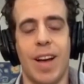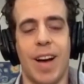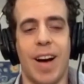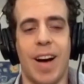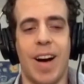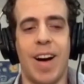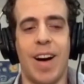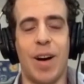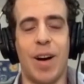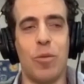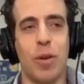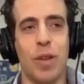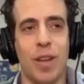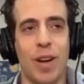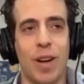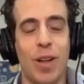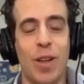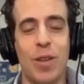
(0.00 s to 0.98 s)

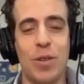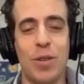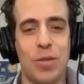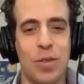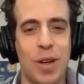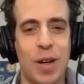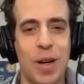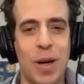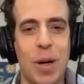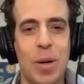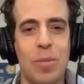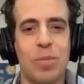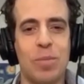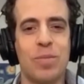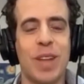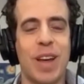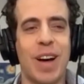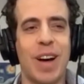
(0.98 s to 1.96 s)
With a lot
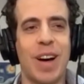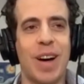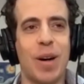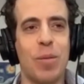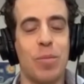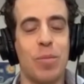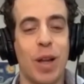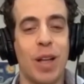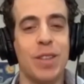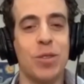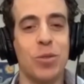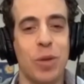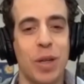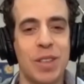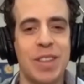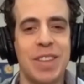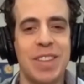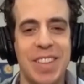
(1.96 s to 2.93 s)
of blood,
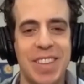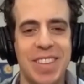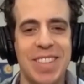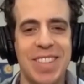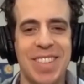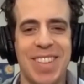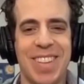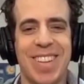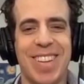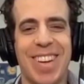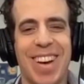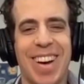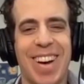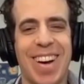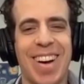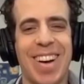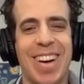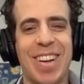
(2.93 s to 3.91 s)
sweat, and tears.
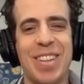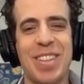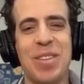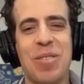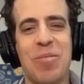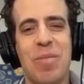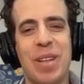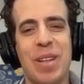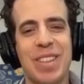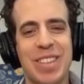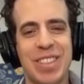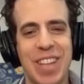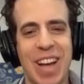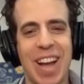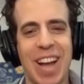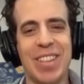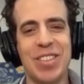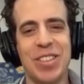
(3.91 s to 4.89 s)
But the
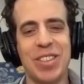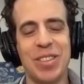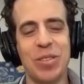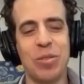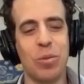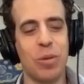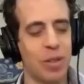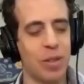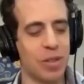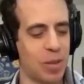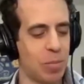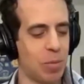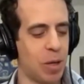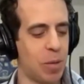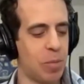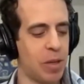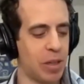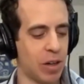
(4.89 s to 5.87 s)
challenges were
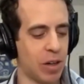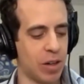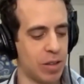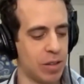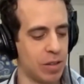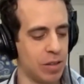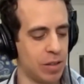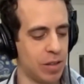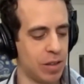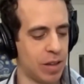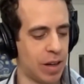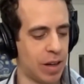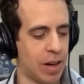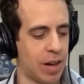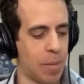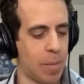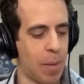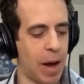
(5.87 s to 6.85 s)
simply because
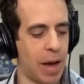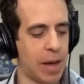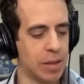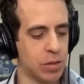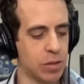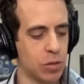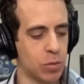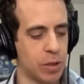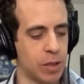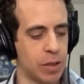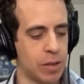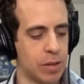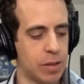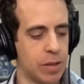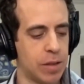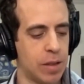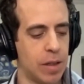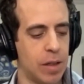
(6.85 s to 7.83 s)
my
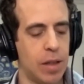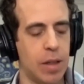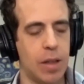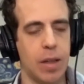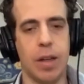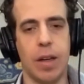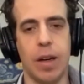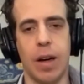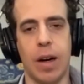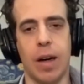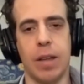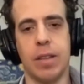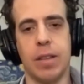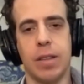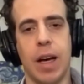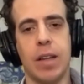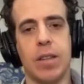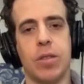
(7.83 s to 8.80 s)
instrument, the
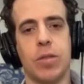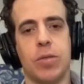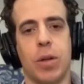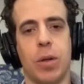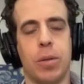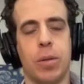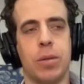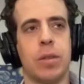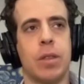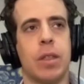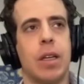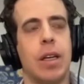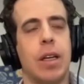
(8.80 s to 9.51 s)
saxophone,